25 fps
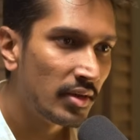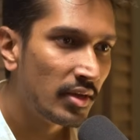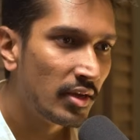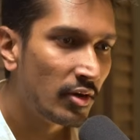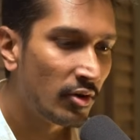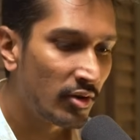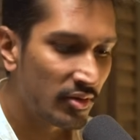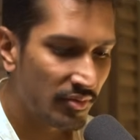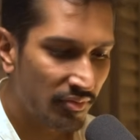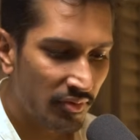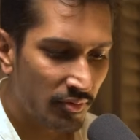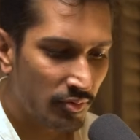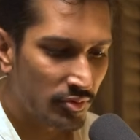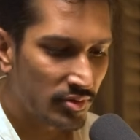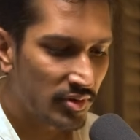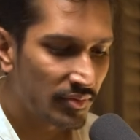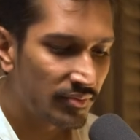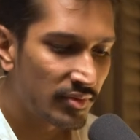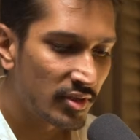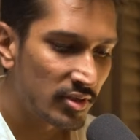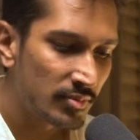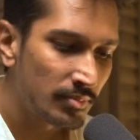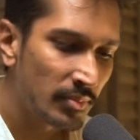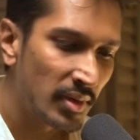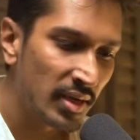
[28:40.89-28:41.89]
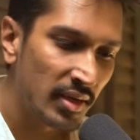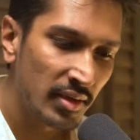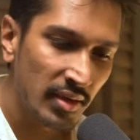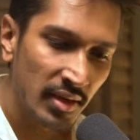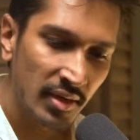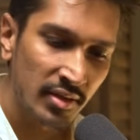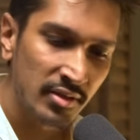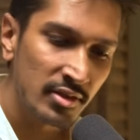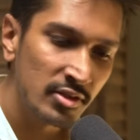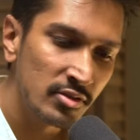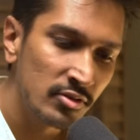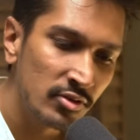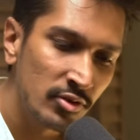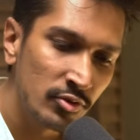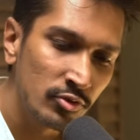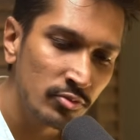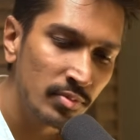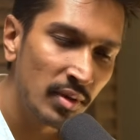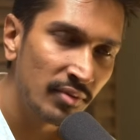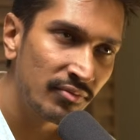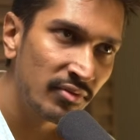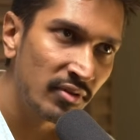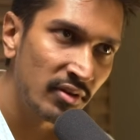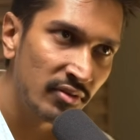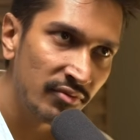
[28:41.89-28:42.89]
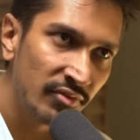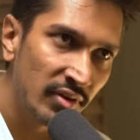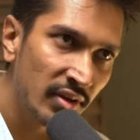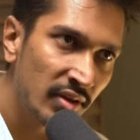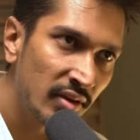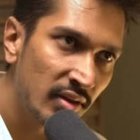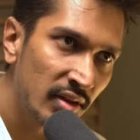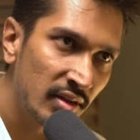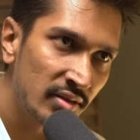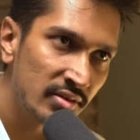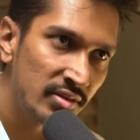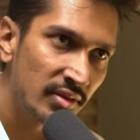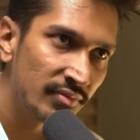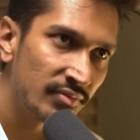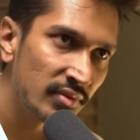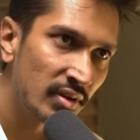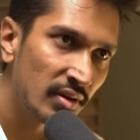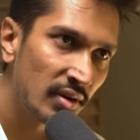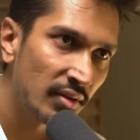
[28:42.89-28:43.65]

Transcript: Or if I want to shift this mic, I can just use my one finger and shift